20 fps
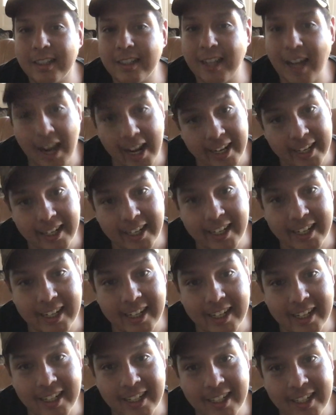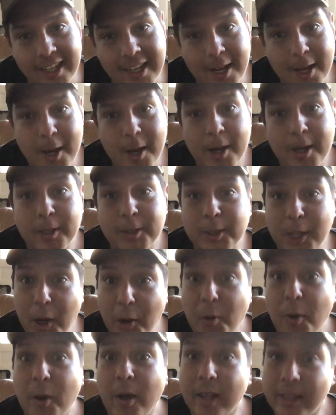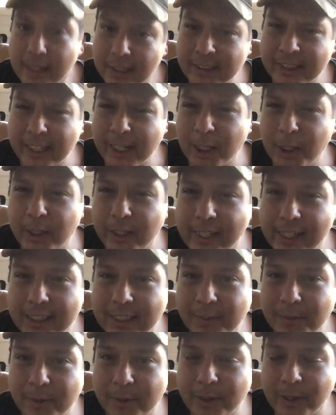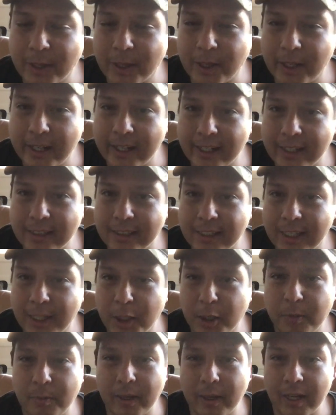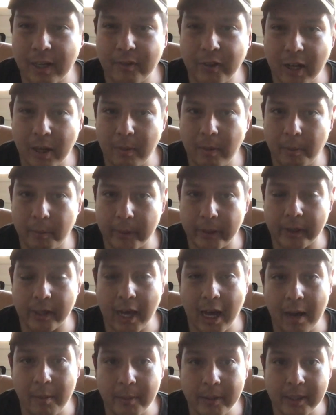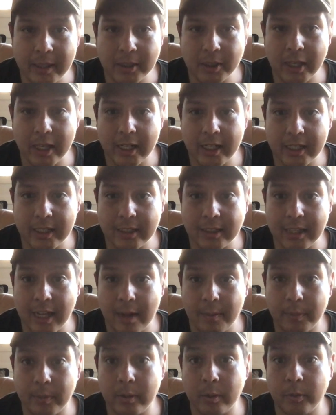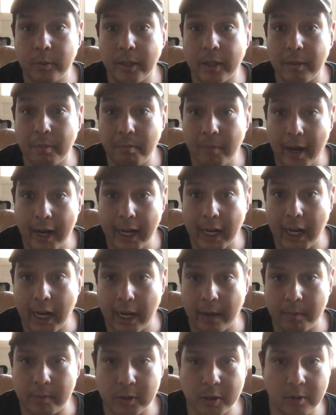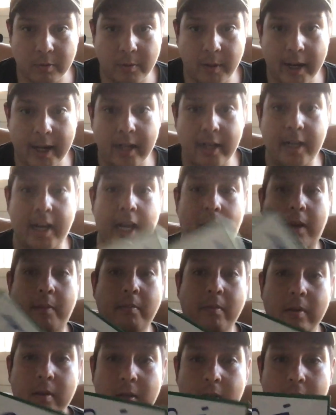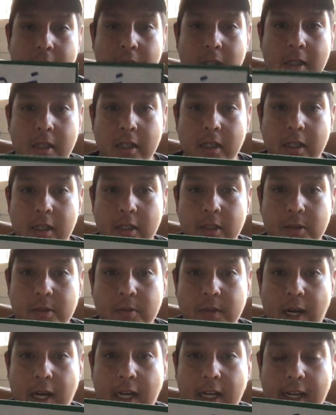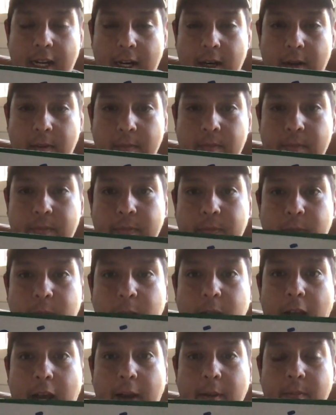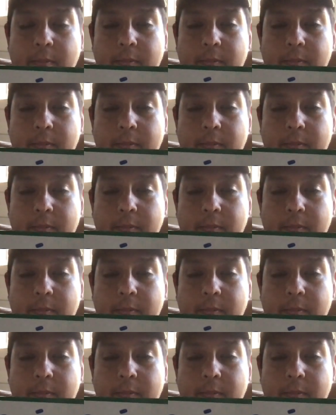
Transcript: Hi. So let's take a look at some of the things that you may have come up with. I'm going to set an example with my name. So my name is right here, okay?